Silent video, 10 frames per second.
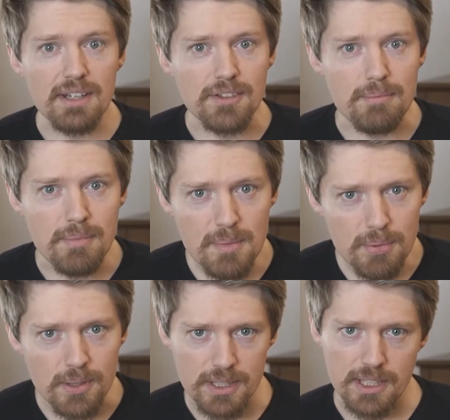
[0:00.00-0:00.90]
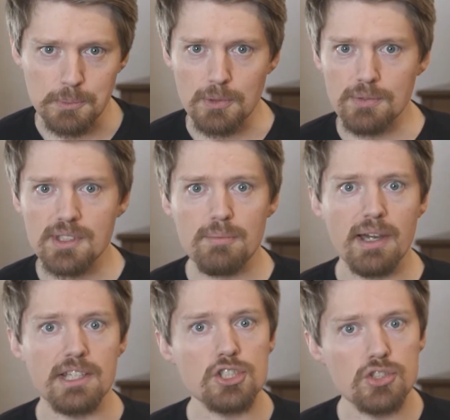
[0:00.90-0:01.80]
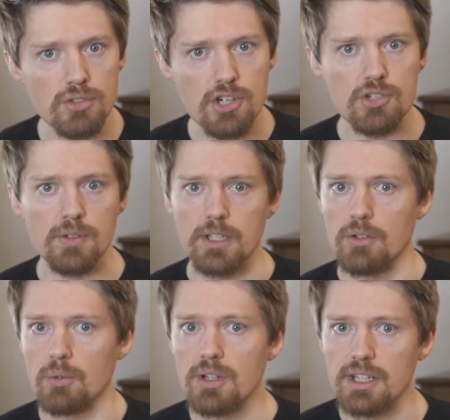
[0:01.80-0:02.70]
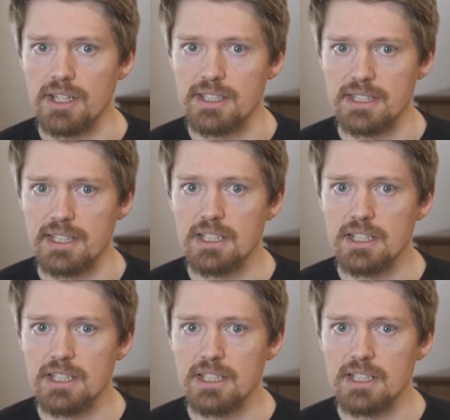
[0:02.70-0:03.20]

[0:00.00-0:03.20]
at remembering it, and we're really bad at structuring and organizing it.